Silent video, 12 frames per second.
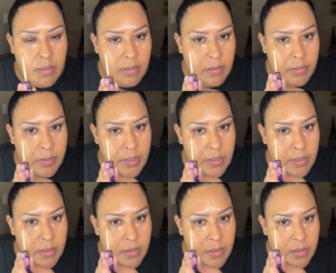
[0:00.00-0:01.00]

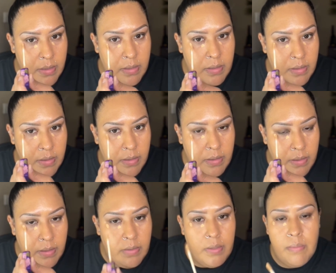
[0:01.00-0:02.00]
creases. You
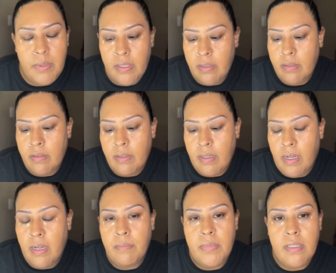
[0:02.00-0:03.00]
know what I mean? So
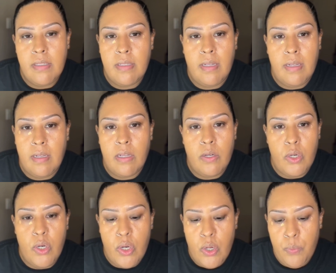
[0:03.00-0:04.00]
I'm just like,
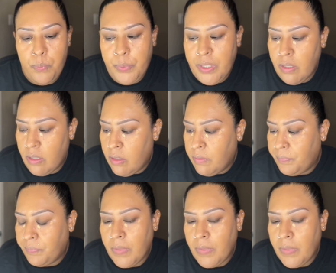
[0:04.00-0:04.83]
nope, girl.